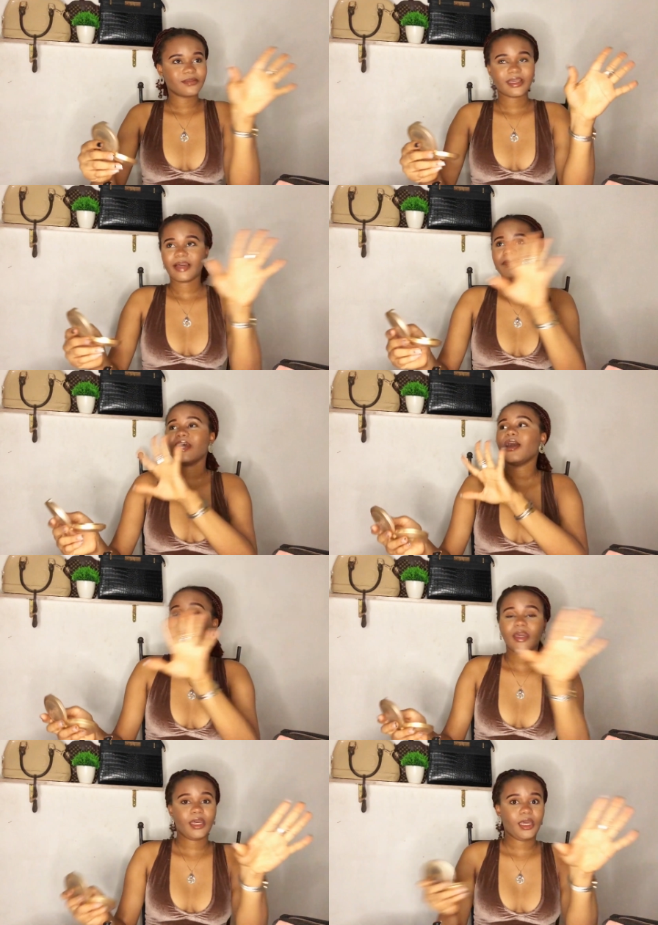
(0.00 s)
down, calm
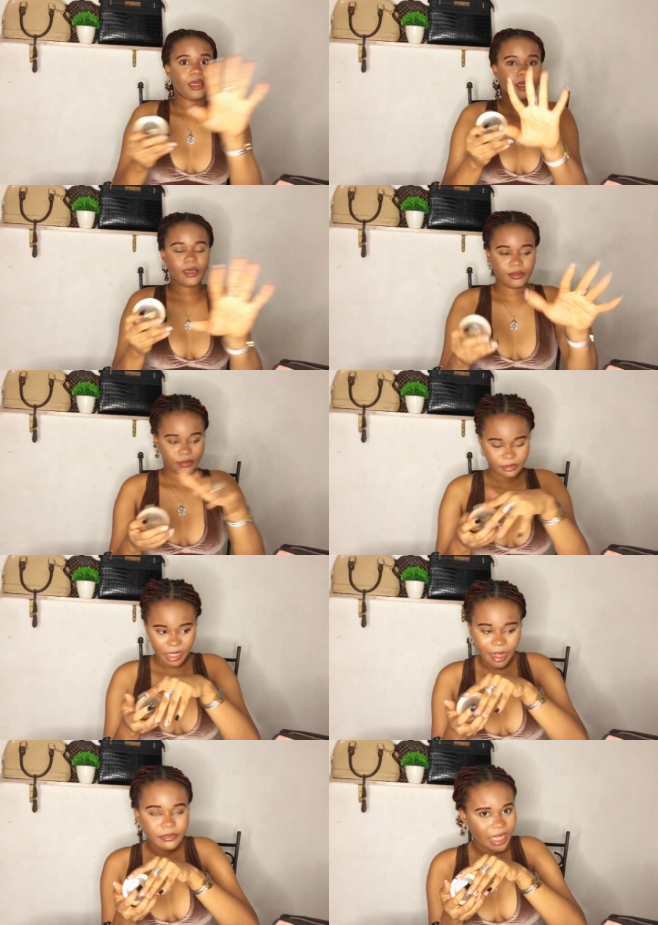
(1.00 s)
down. Hey, hey,
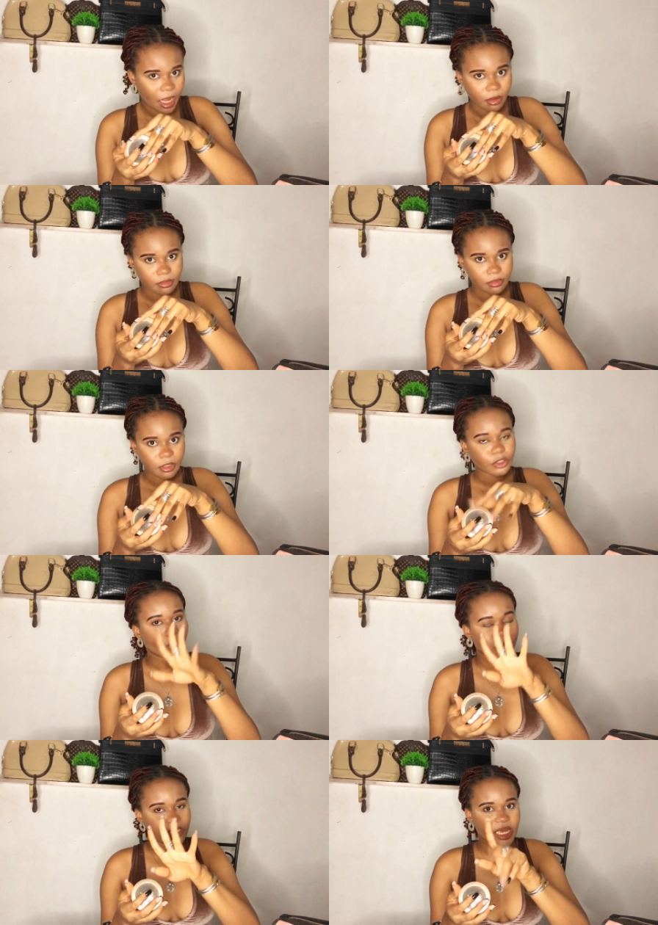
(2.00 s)
calm down.
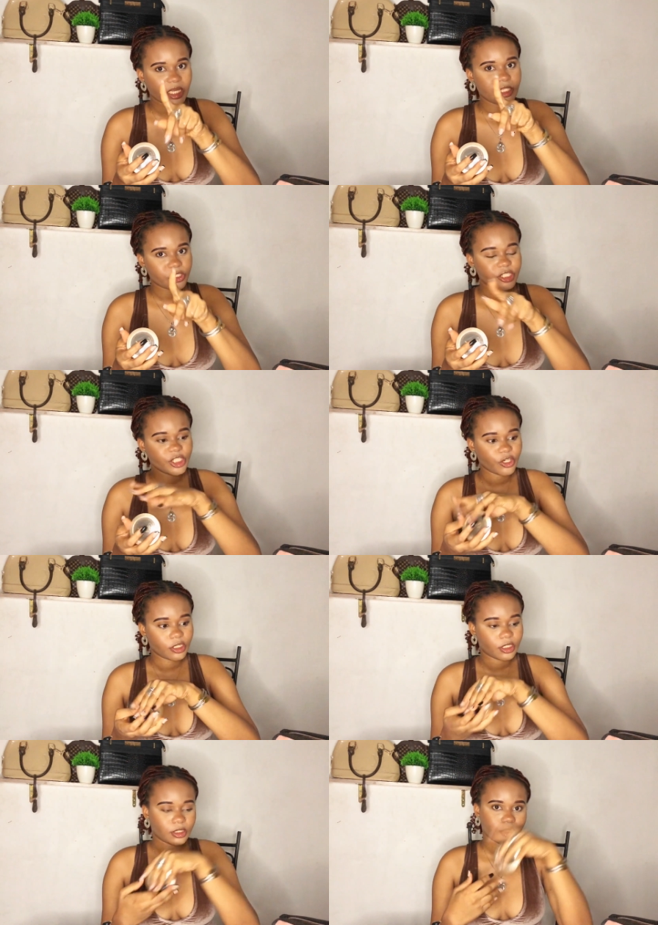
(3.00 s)
Stop taking
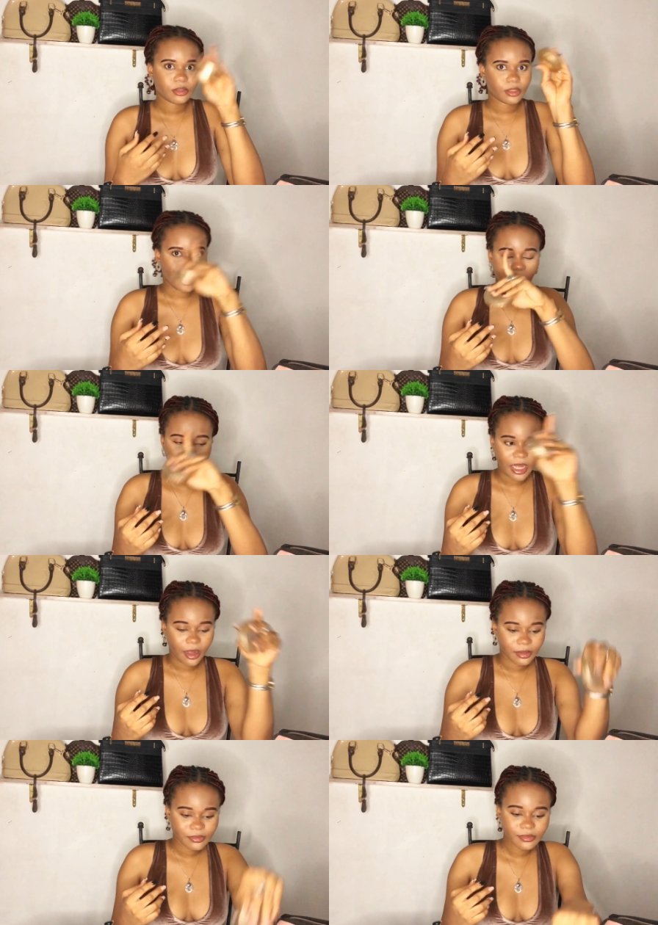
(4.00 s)
screenshots. Calm
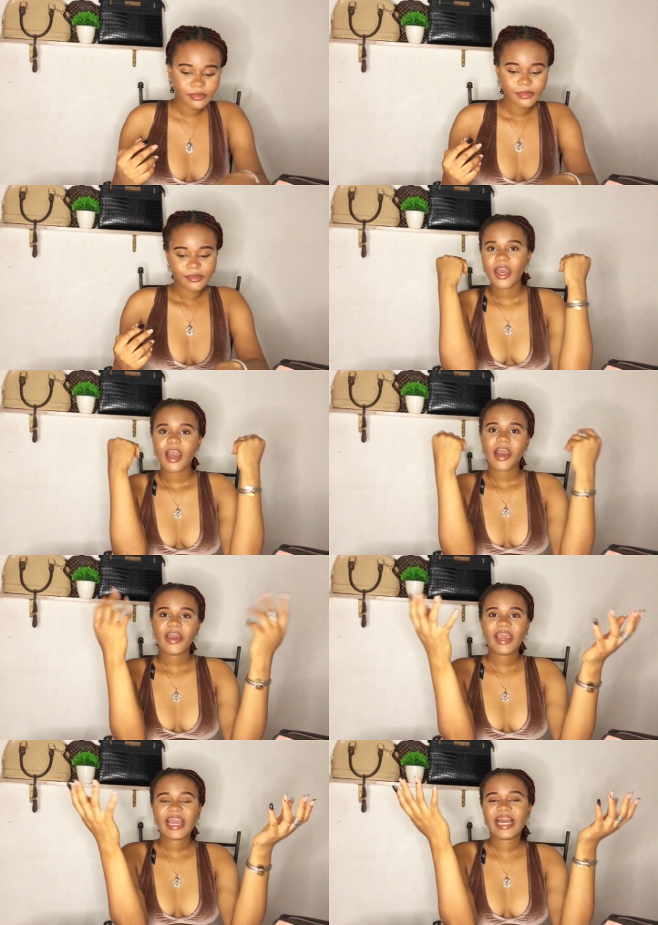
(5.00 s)
down.
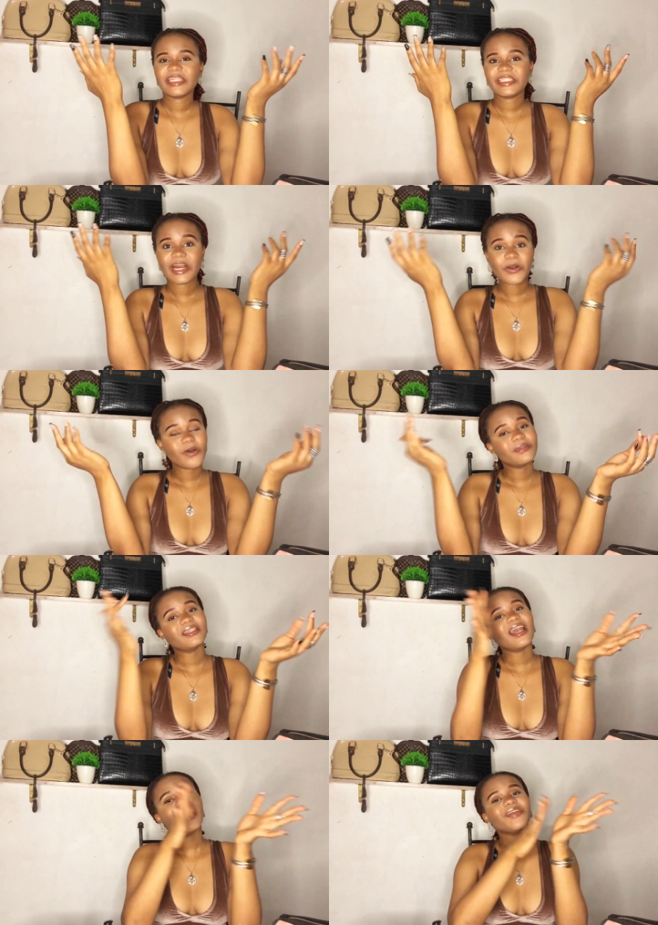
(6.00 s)
Alright guys, so that comes
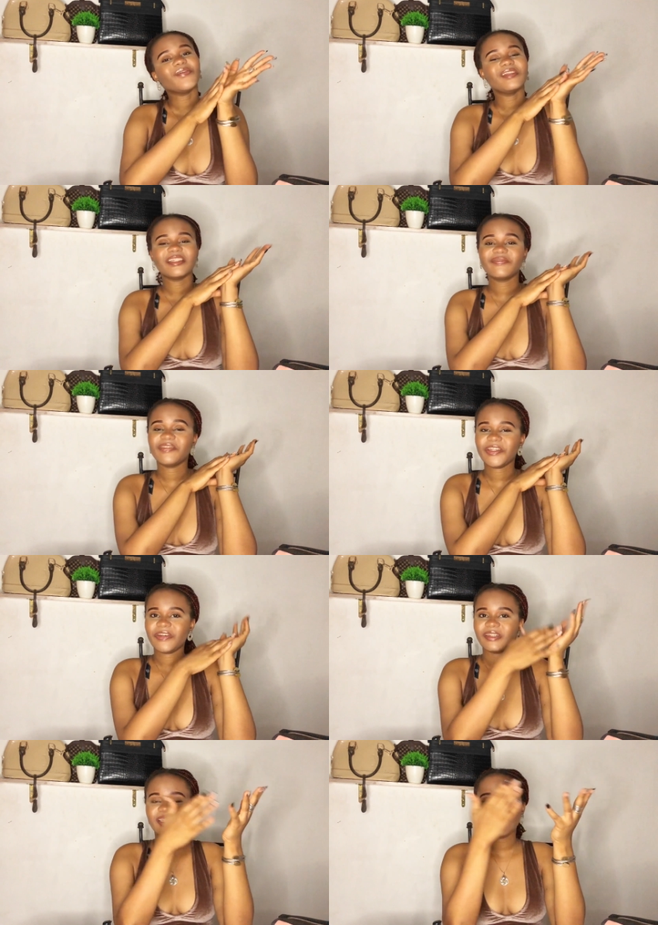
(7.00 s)
to the end of this
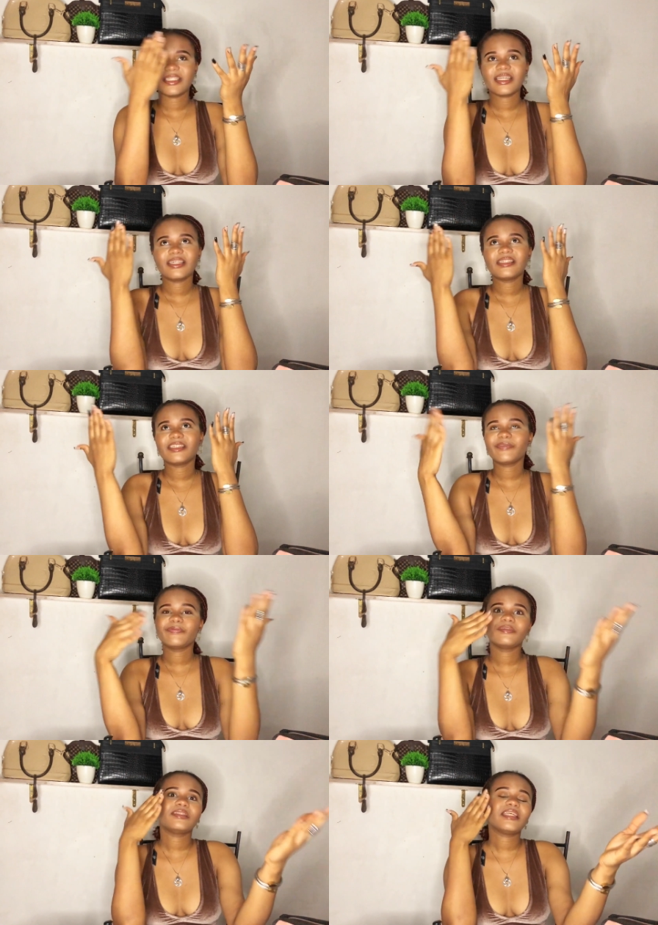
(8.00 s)
video. This is a
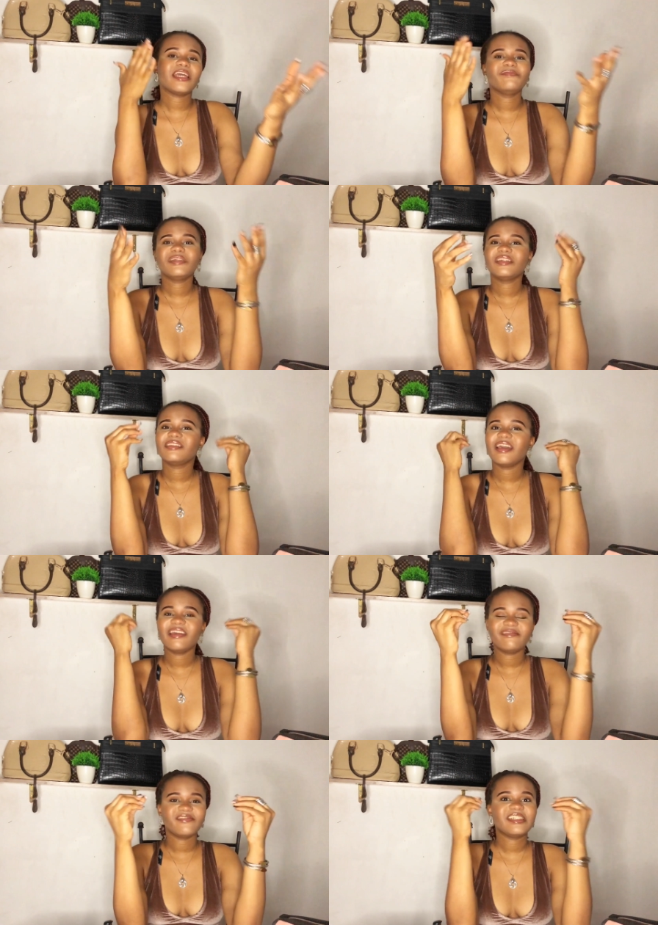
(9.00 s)
simple 10 minute
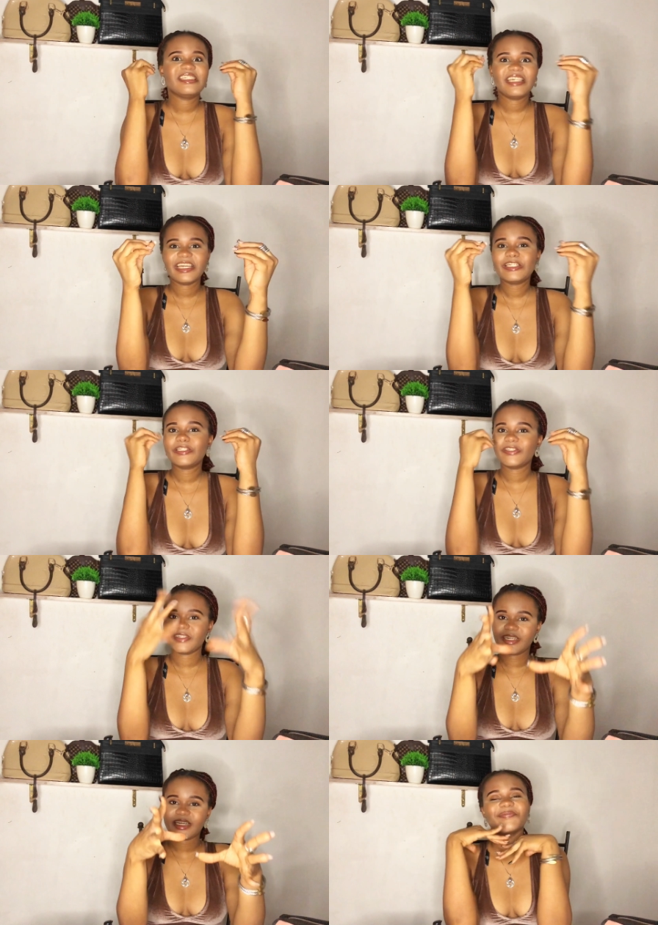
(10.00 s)
everyday
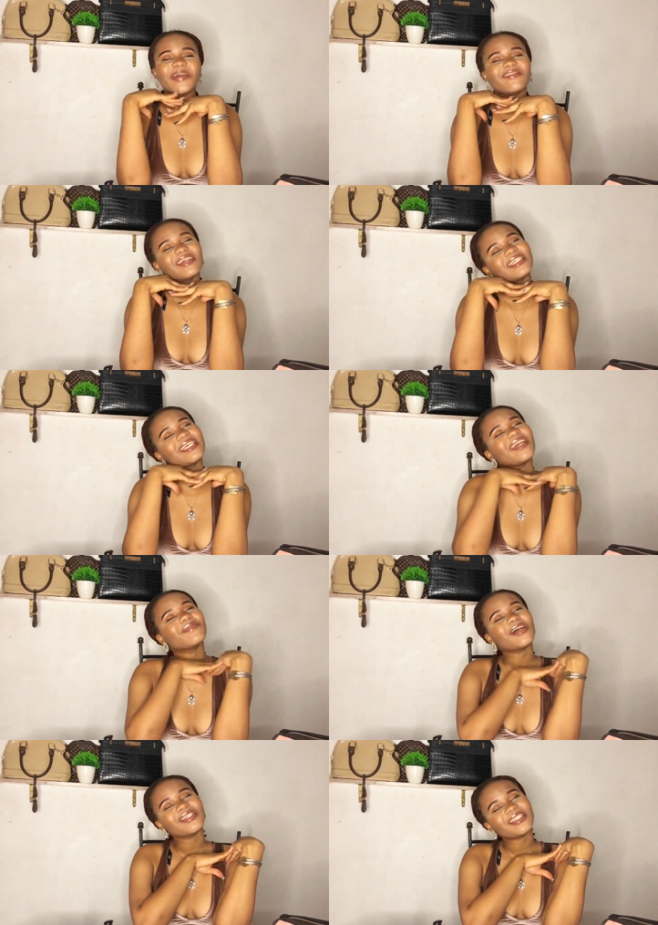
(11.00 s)
look. My face
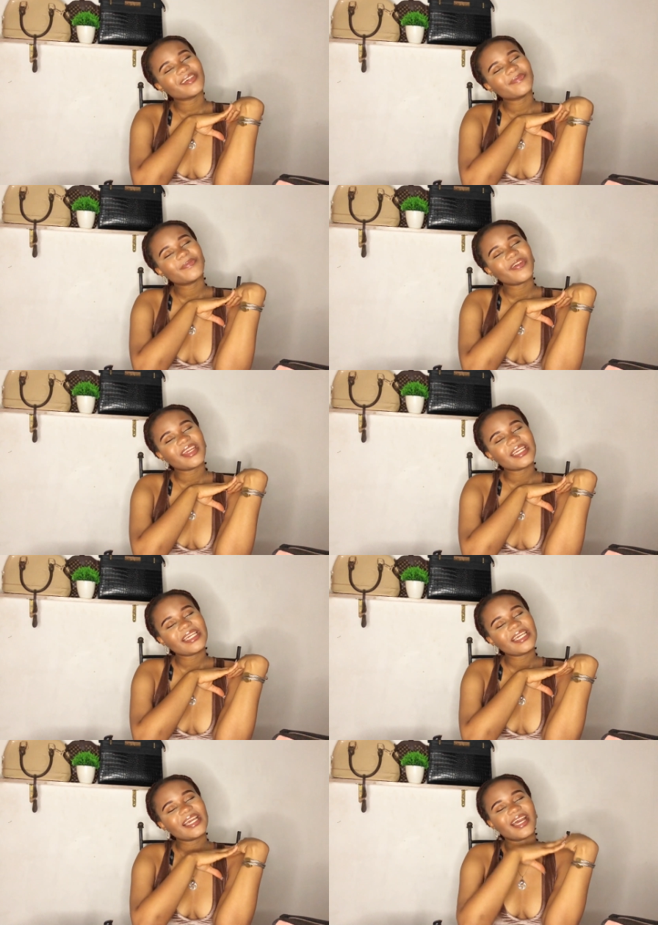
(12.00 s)
came out so
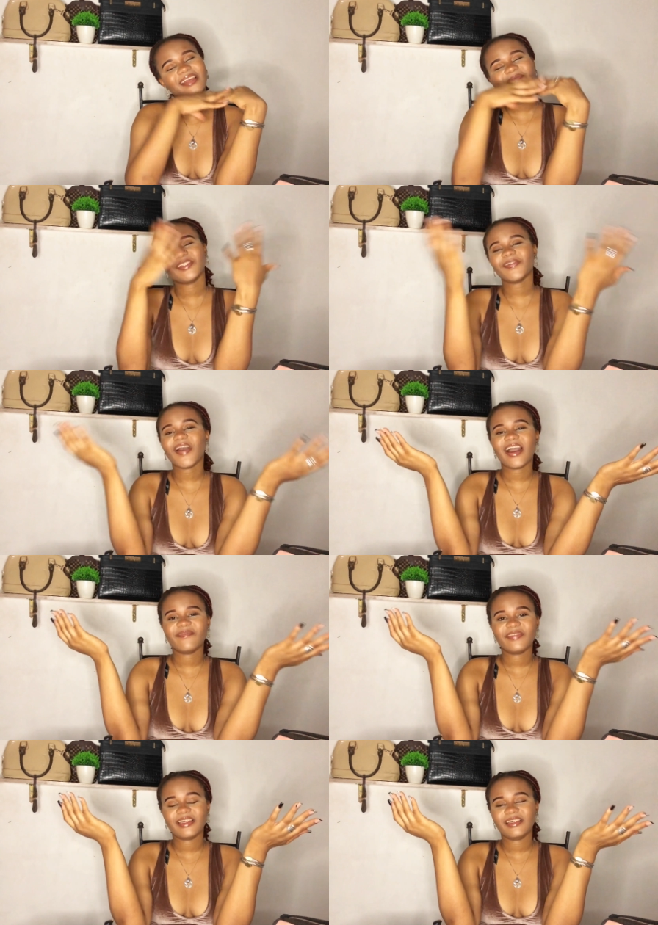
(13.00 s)
pretty and I'm so
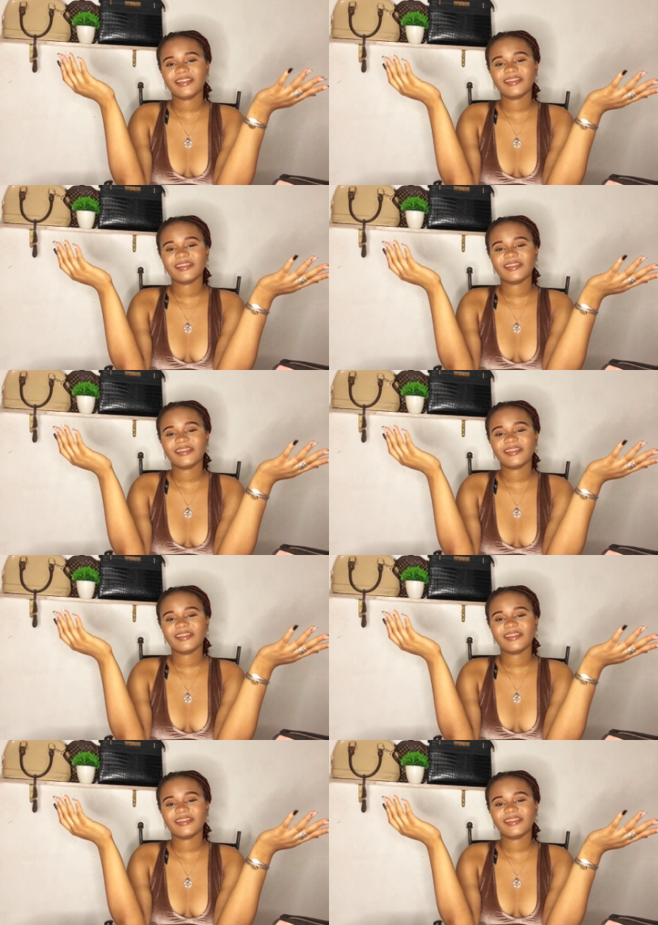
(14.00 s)
happy.